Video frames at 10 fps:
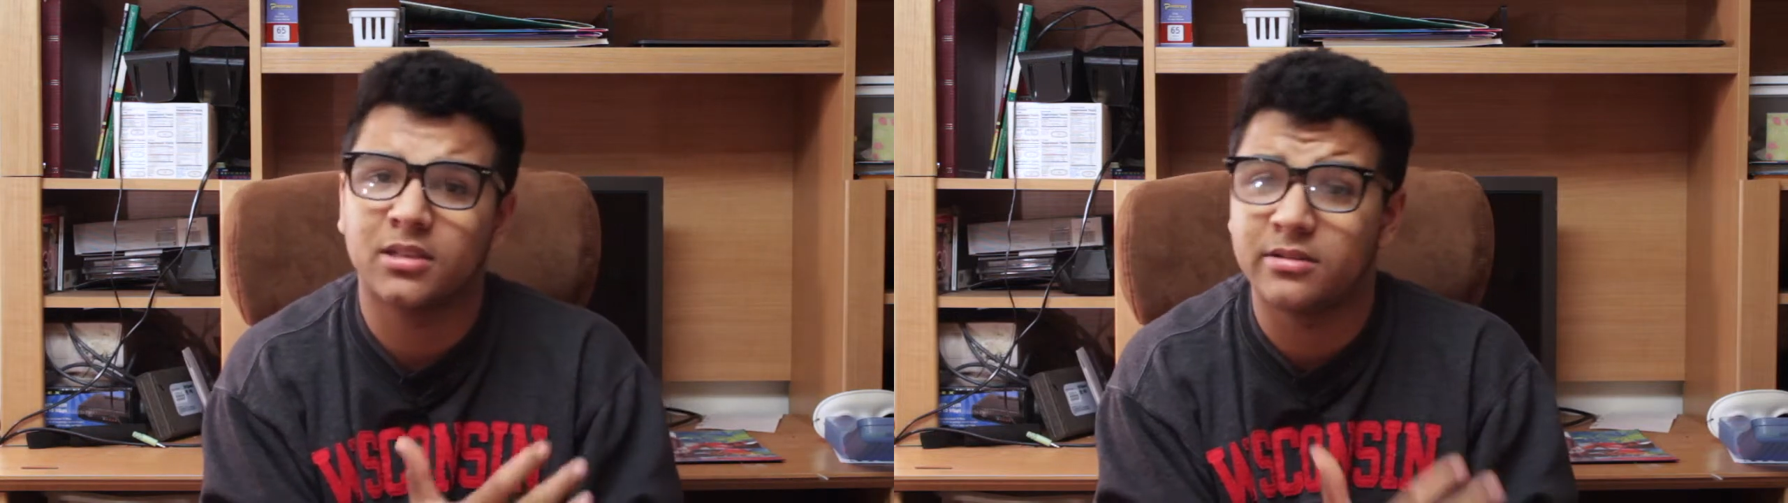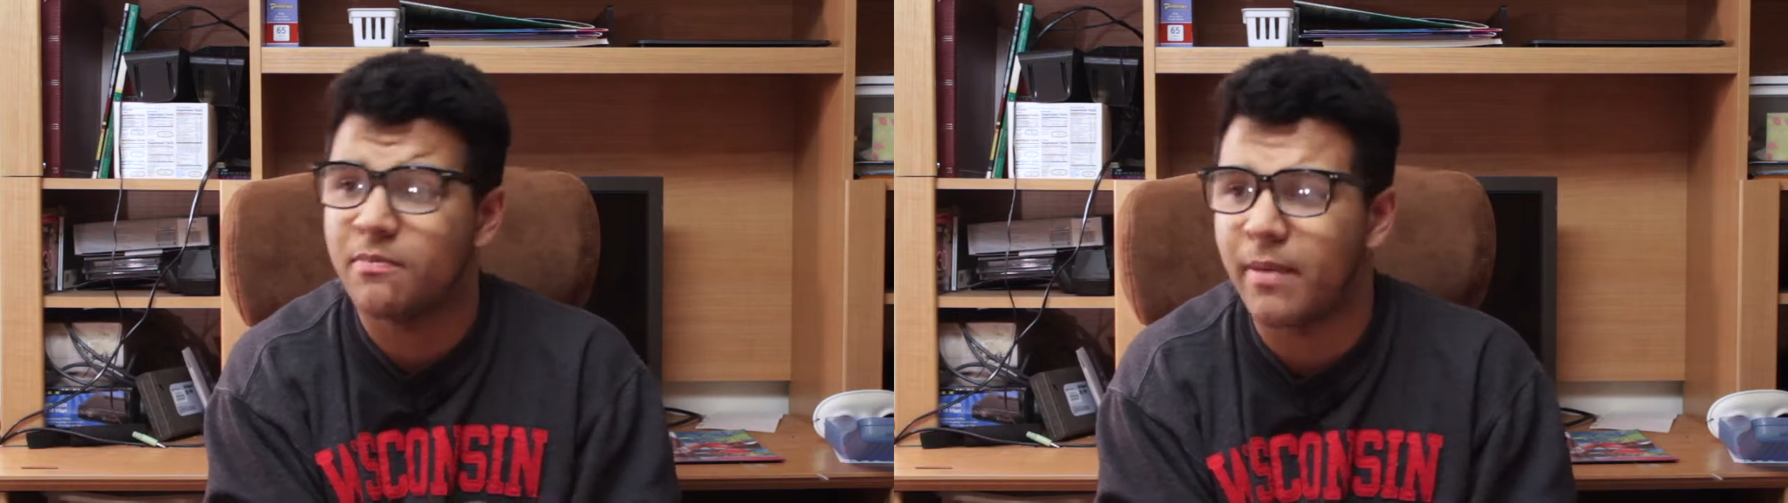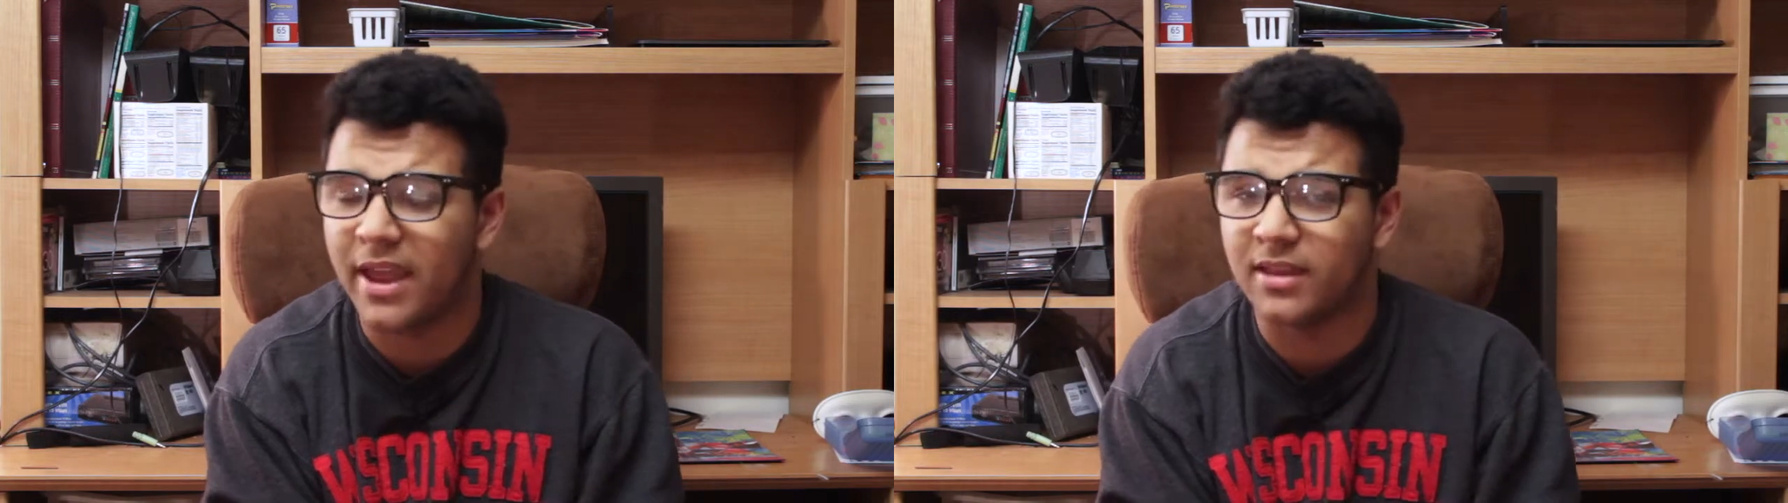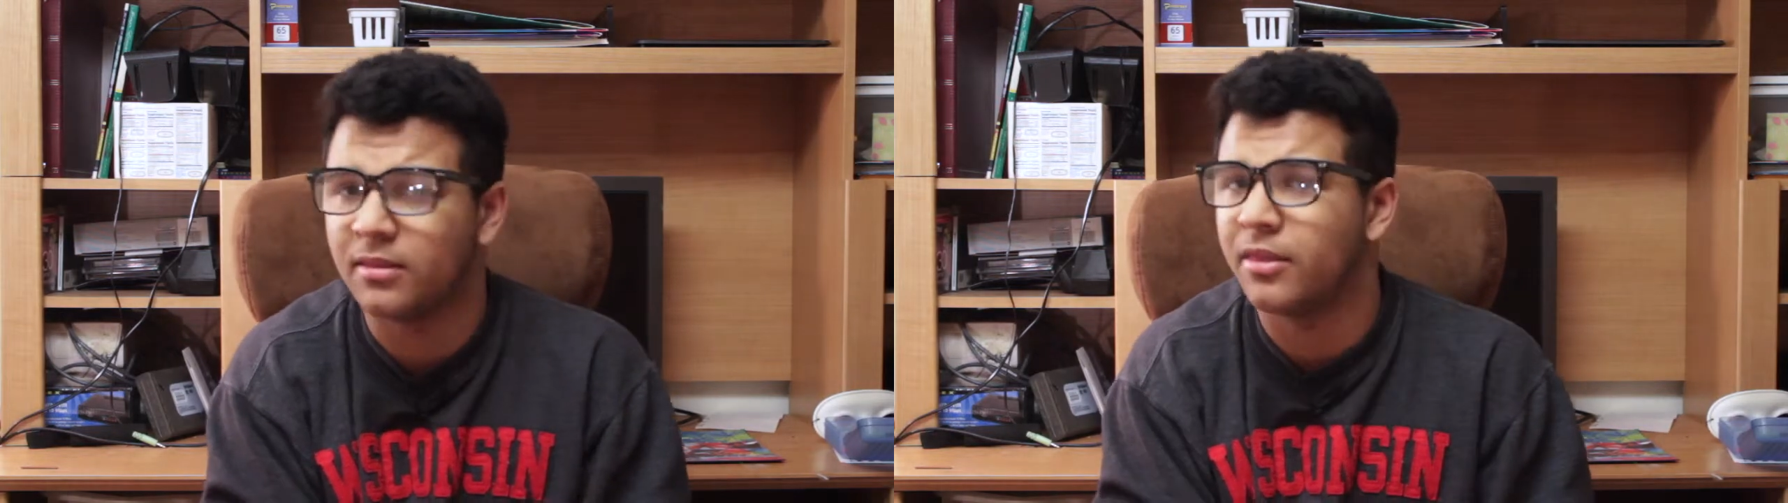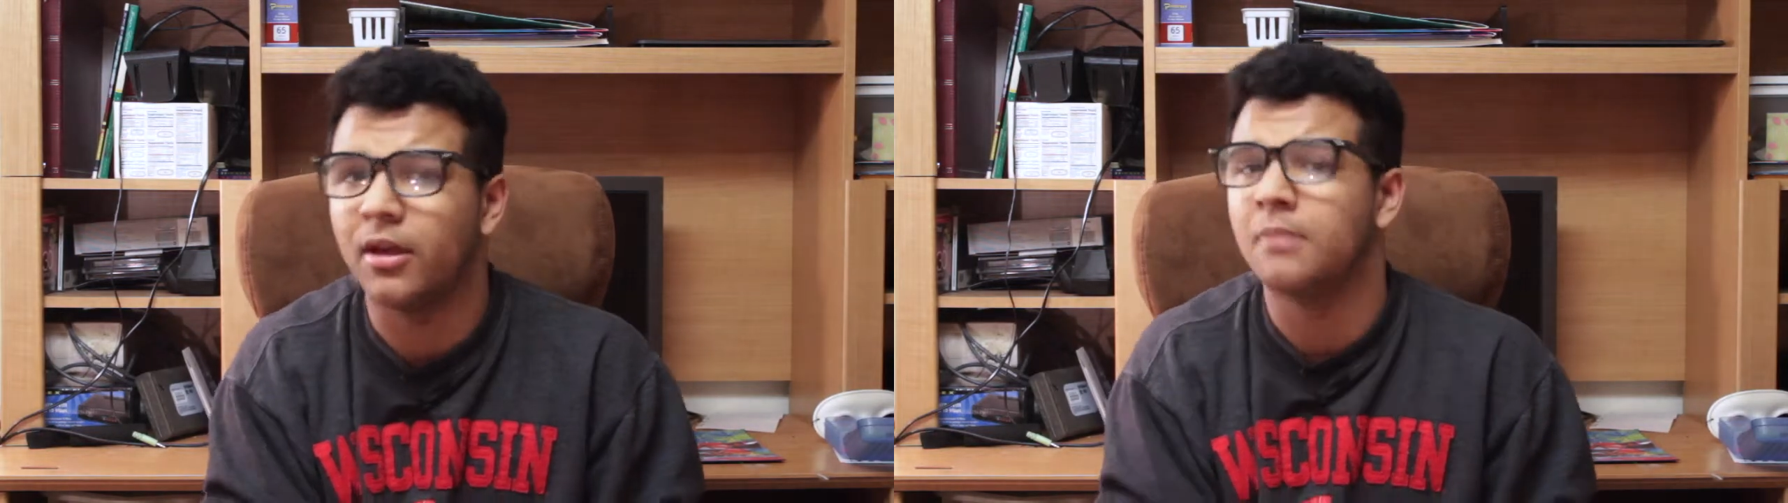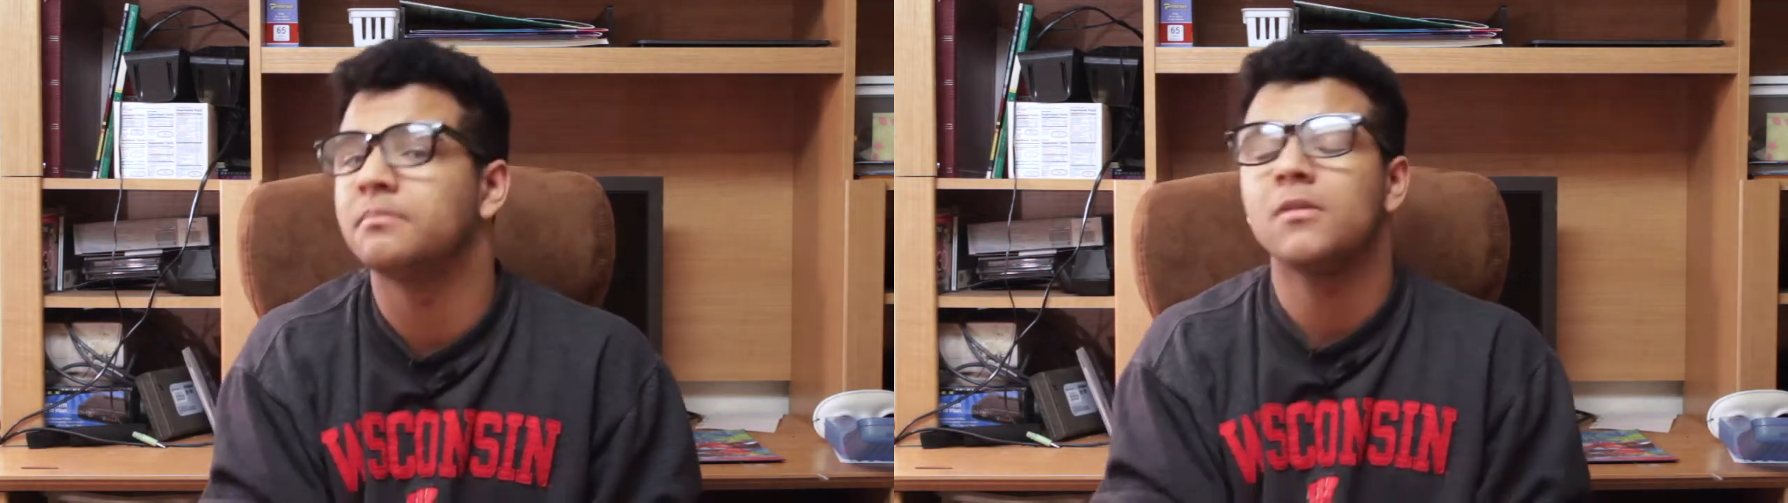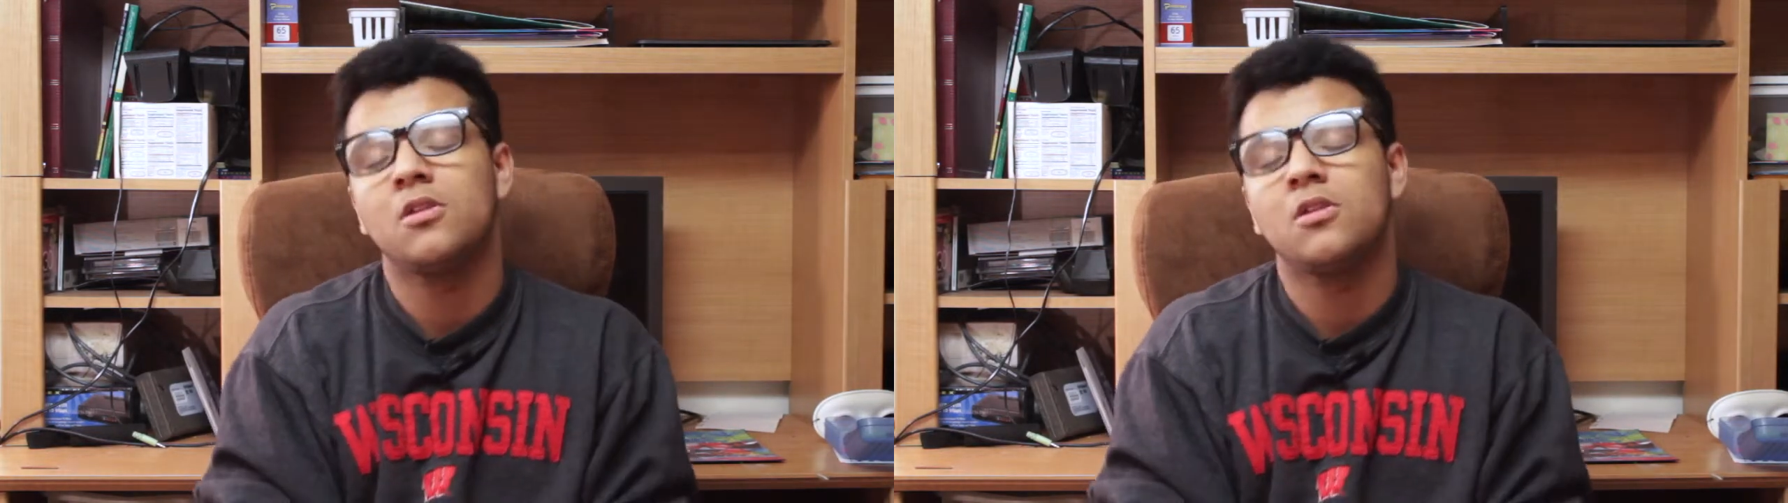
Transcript: debate, the